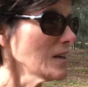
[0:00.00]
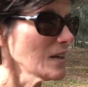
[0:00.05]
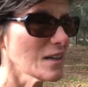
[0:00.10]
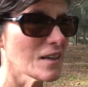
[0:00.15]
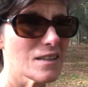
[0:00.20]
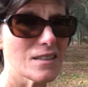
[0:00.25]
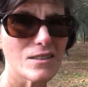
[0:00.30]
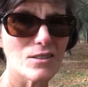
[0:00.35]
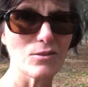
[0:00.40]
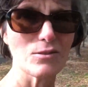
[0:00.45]

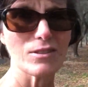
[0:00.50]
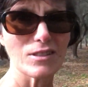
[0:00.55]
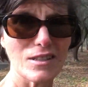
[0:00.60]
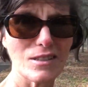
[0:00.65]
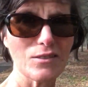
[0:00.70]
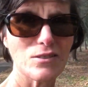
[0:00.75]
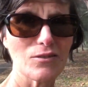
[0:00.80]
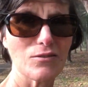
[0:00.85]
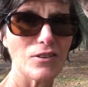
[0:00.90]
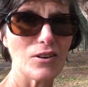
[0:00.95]
because those
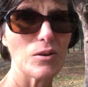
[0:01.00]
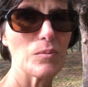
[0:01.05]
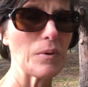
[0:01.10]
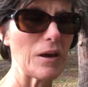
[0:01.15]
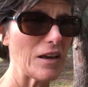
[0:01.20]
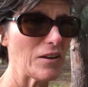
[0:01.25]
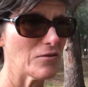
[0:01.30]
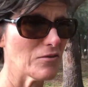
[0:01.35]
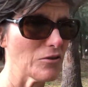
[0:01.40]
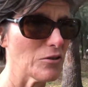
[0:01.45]
things are very
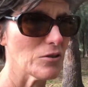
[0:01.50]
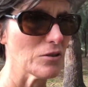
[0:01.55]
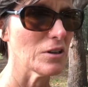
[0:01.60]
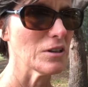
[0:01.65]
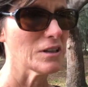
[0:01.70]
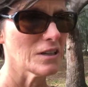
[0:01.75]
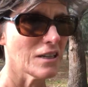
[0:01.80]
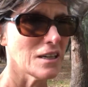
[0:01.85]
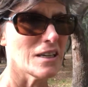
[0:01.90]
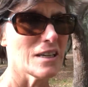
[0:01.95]
painful.
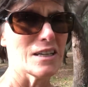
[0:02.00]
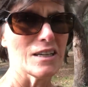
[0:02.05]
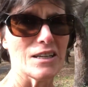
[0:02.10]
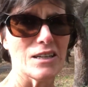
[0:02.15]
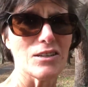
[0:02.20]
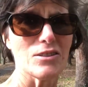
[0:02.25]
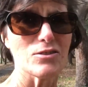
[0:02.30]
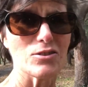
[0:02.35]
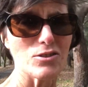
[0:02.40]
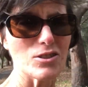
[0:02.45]

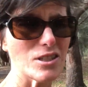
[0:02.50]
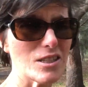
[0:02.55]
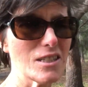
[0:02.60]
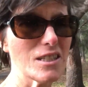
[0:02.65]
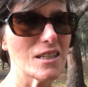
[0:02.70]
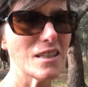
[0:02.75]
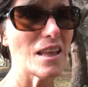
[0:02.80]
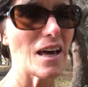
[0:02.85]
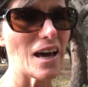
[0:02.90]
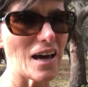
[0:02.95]
So she
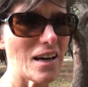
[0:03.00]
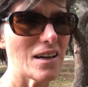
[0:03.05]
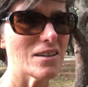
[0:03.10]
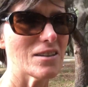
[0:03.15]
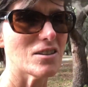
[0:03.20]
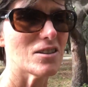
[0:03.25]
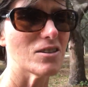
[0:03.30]
did that.